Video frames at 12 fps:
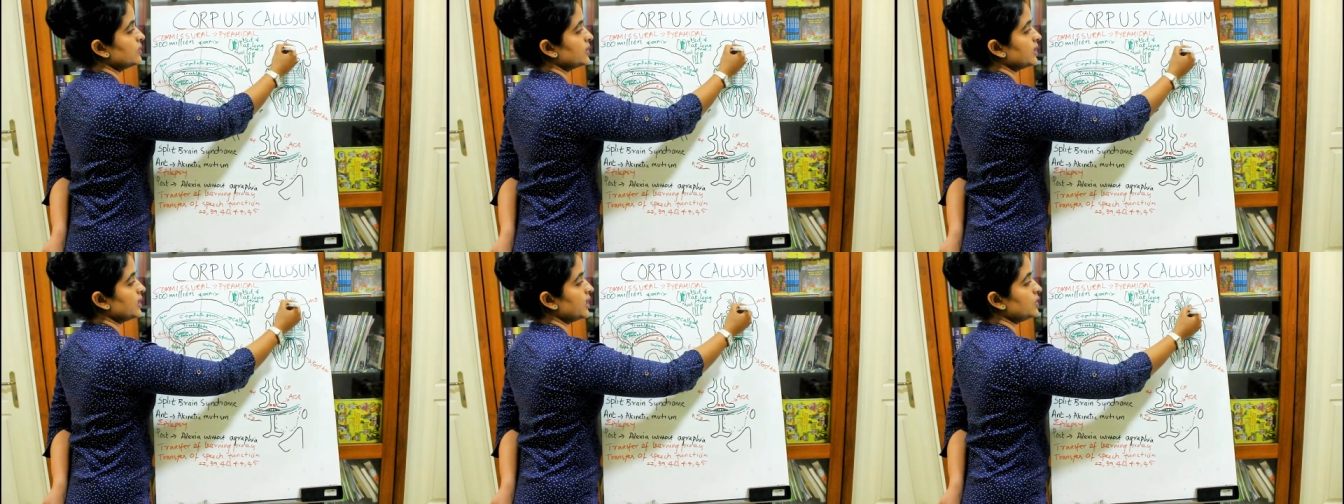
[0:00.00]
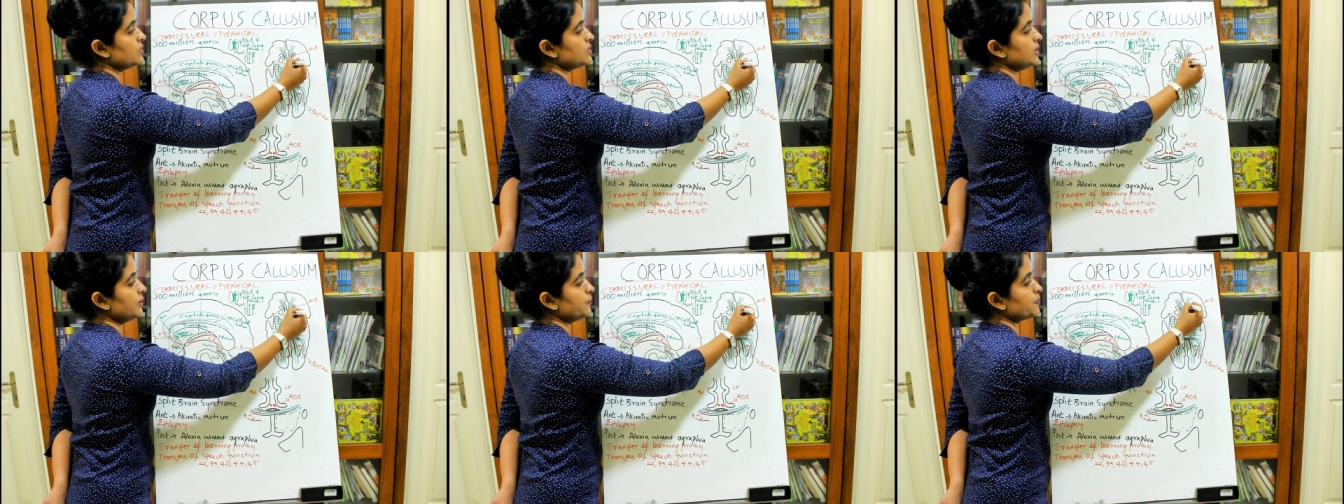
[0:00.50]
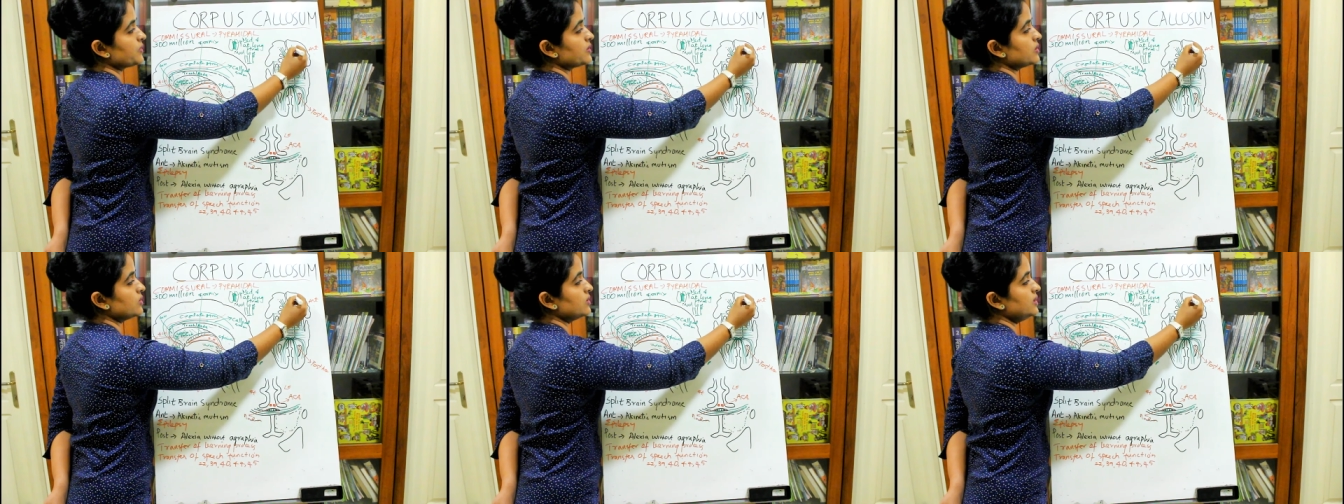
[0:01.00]
Okay, can you see?
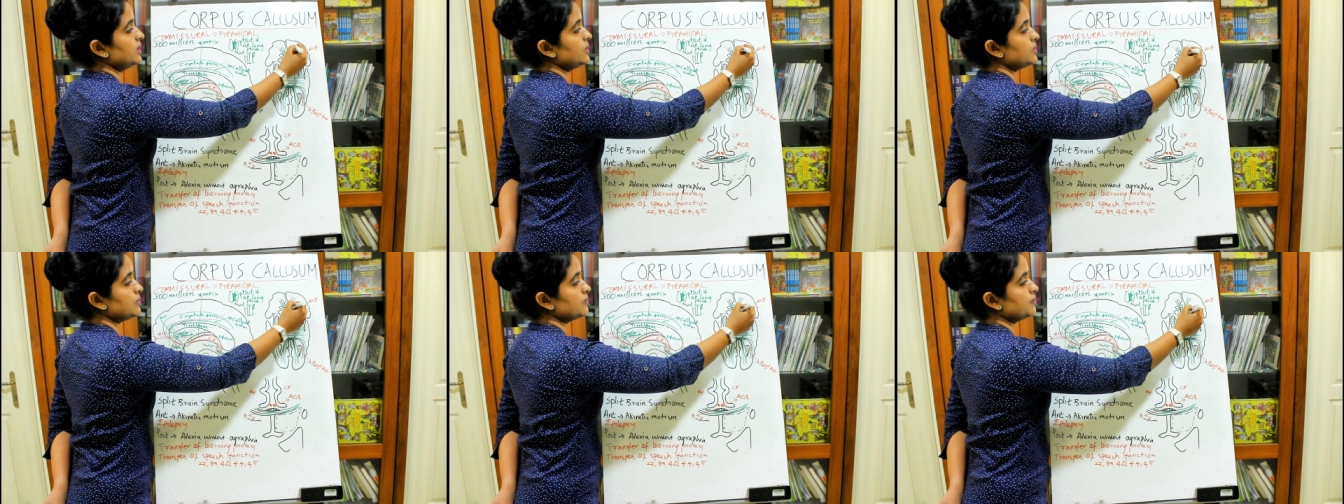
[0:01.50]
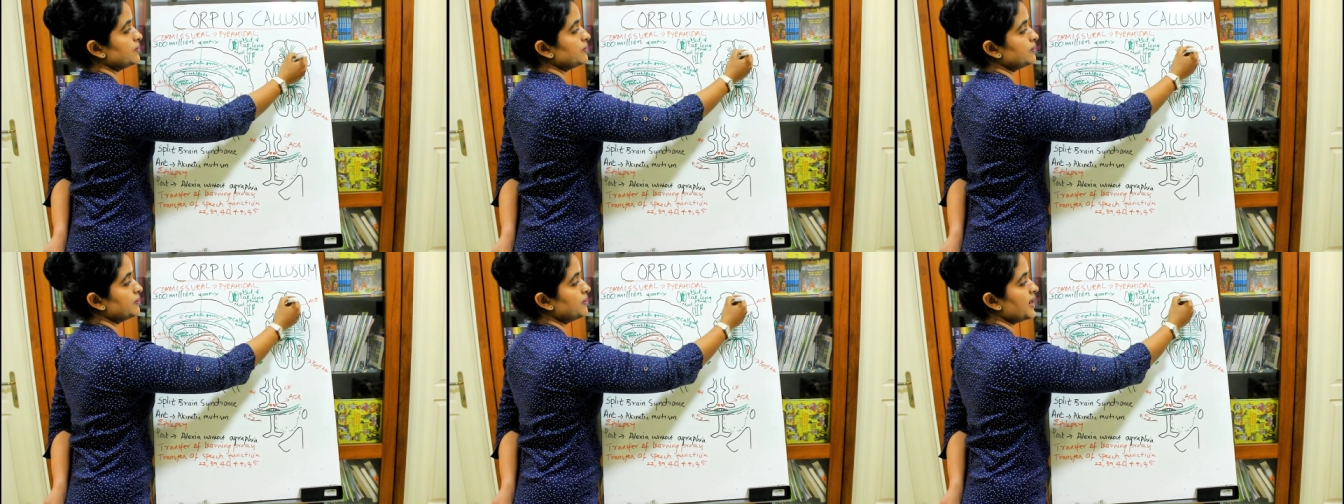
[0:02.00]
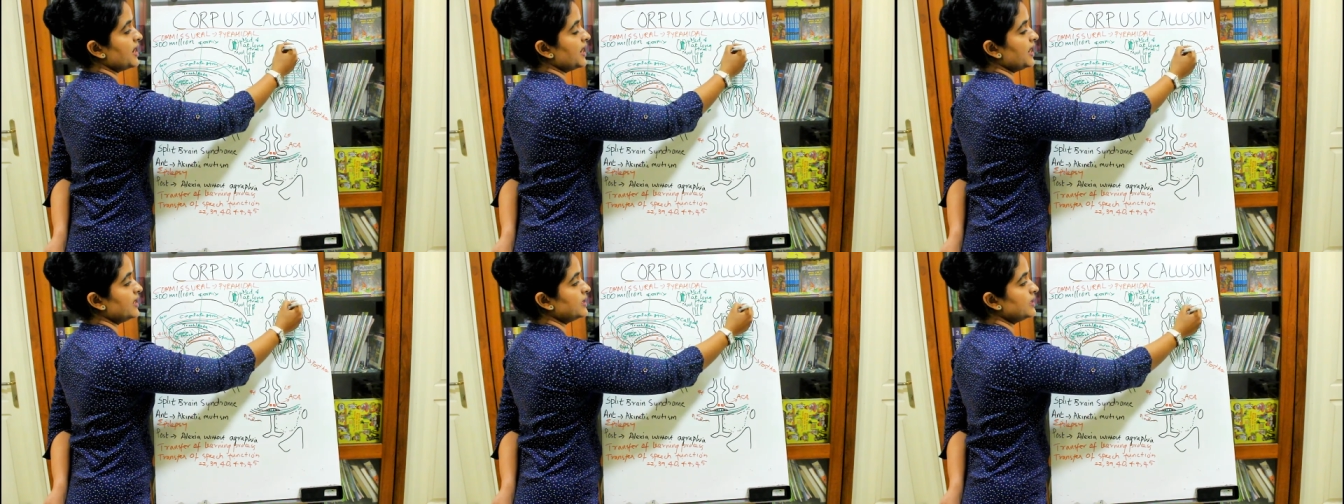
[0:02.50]
So this
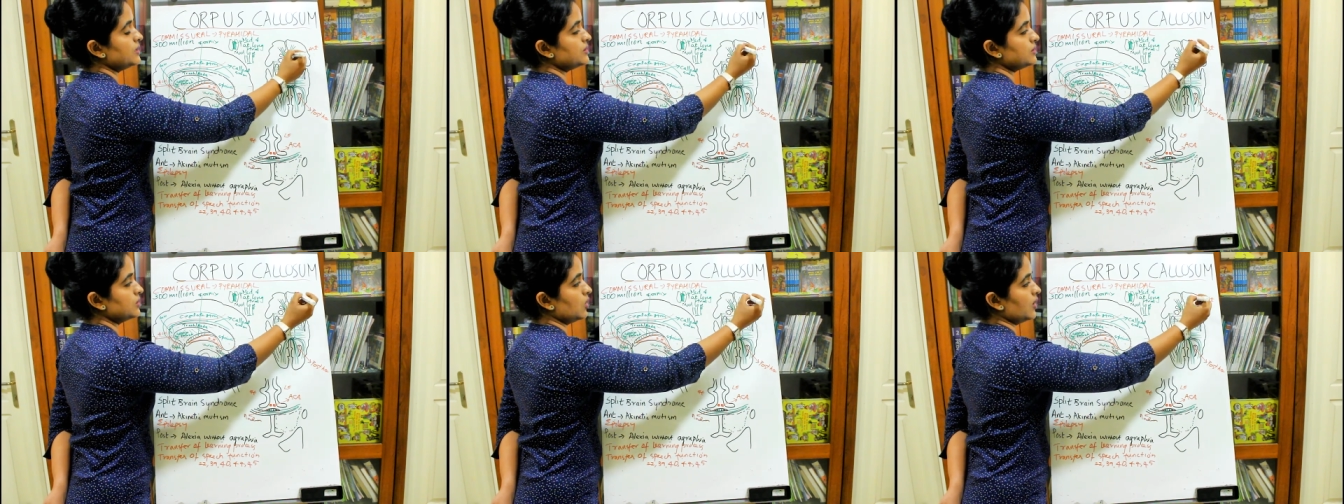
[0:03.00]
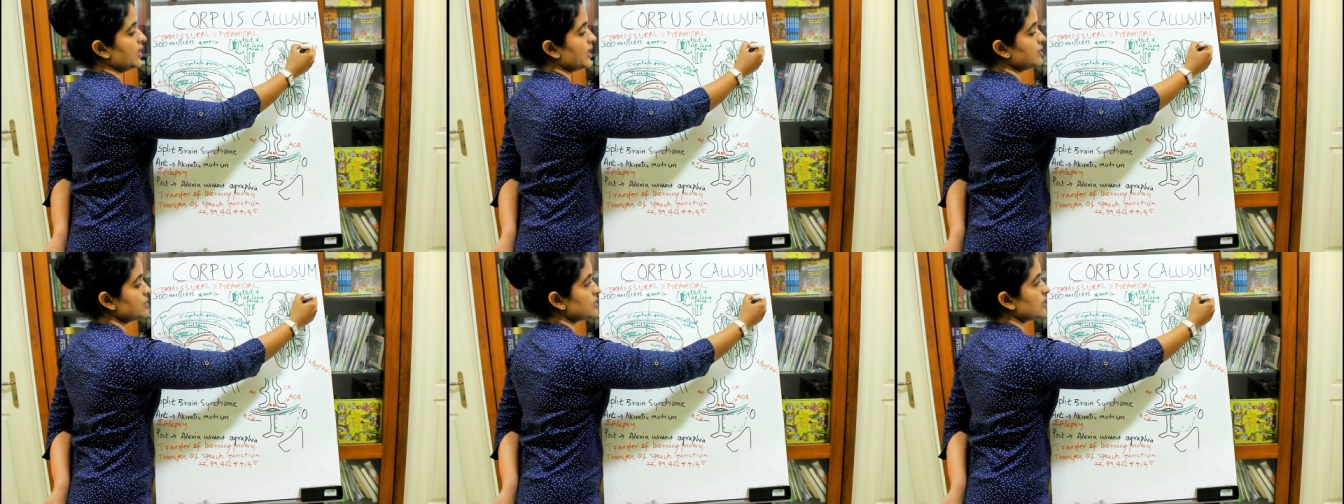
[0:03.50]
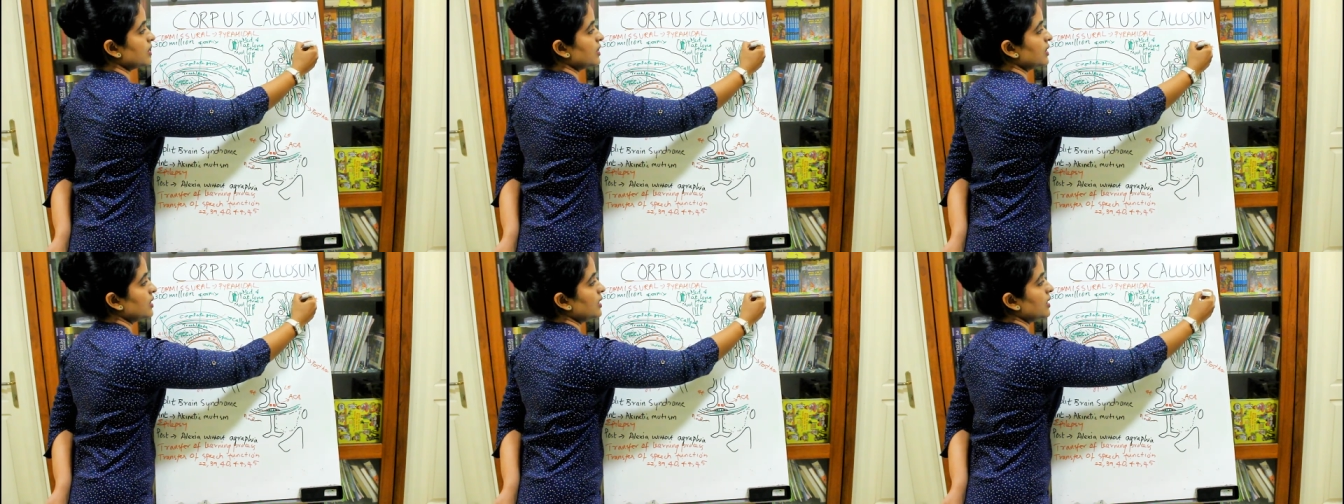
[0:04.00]
band is known as
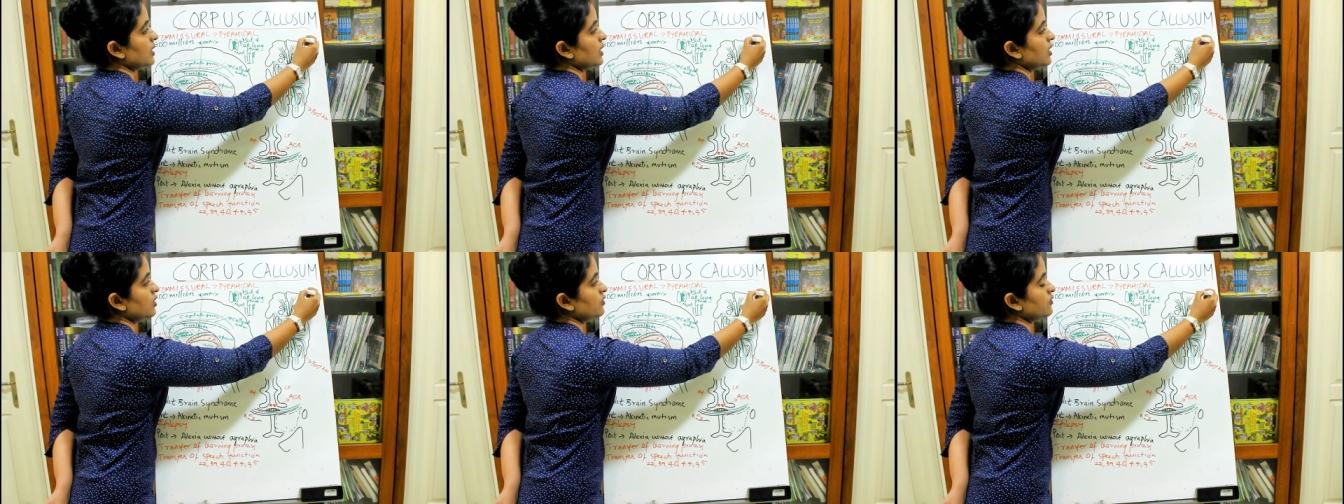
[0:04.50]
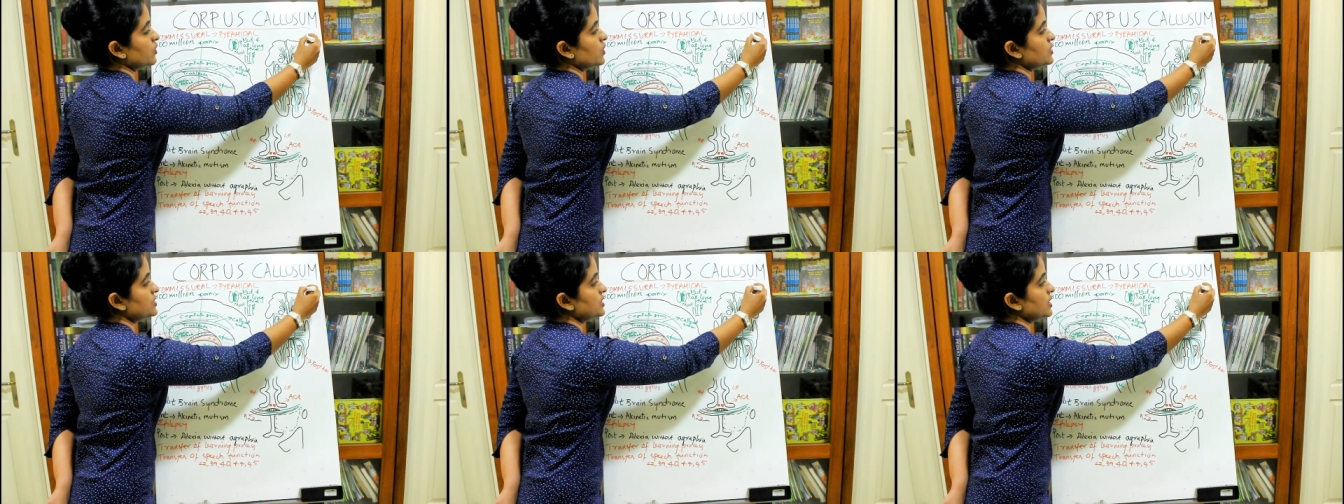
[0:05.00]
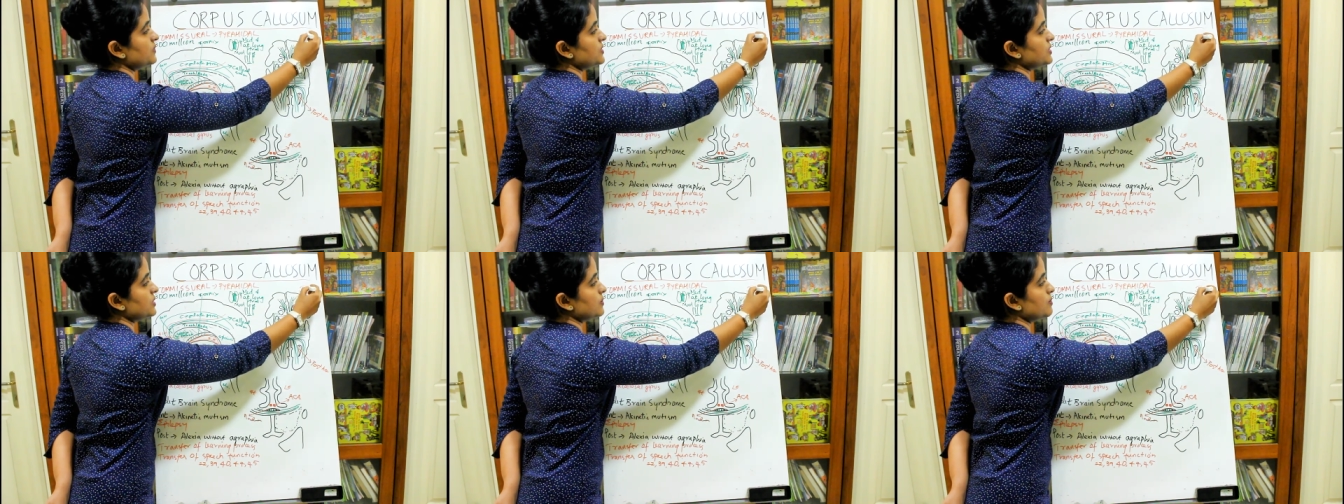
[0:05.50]

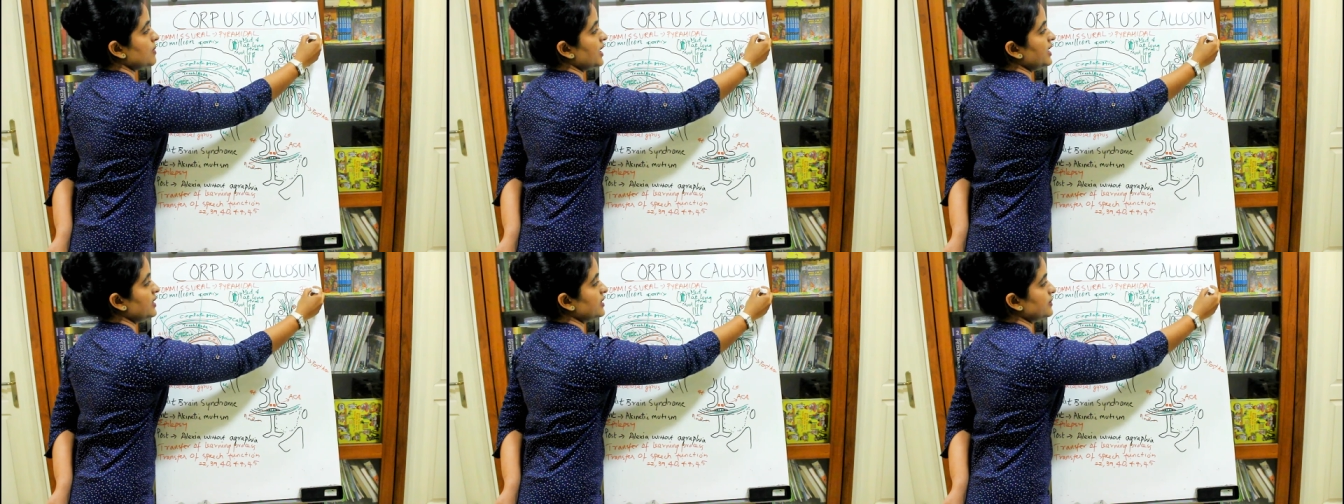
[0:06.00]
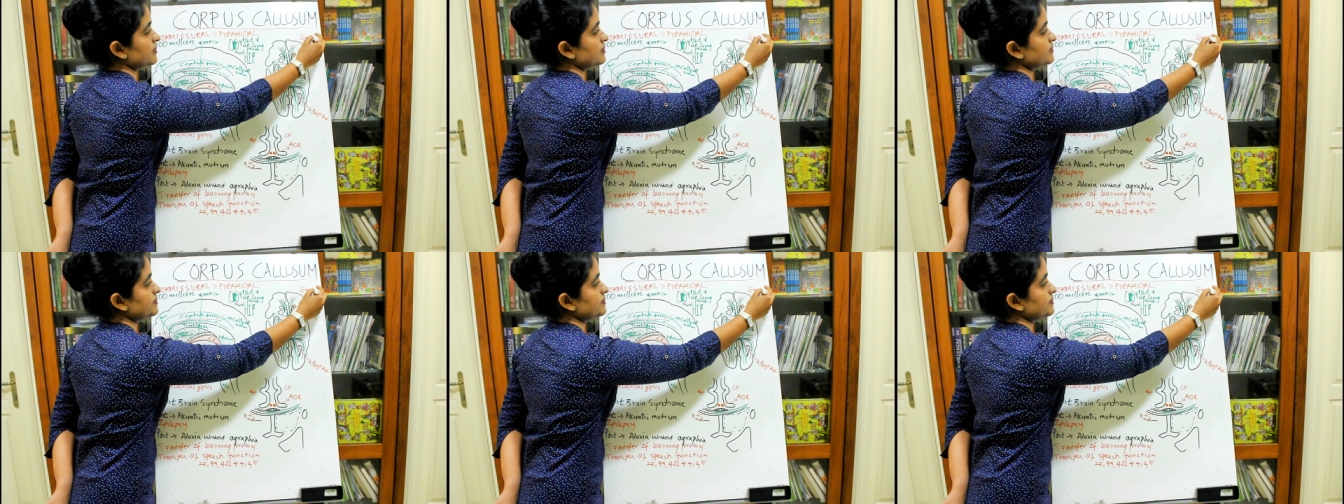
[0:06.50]
forceps minor.